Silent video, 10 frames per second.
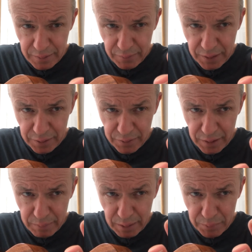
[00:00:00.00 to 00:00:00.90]
Finger 3,
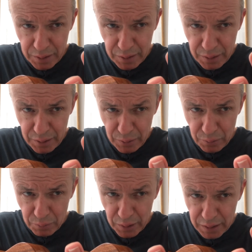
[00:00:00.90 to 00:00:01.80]
remember,
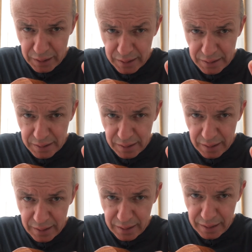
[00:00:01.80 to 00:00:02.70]
1 is
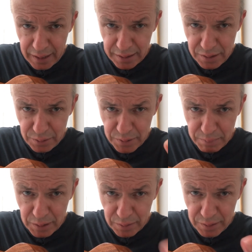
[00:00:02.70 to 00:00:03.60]
index, 2 is
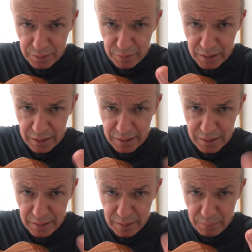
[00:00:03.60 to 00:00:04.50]
middle, 3
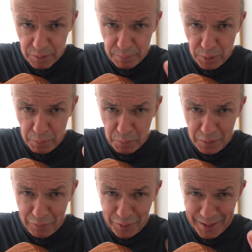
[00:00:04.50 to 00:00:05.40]
is, what's the proper
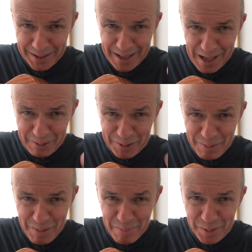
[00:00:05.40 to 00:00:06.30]
word for it? Can anyone
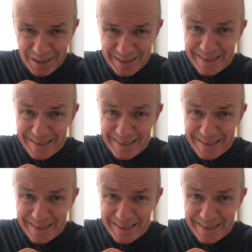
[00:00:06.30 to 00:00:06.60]
remember?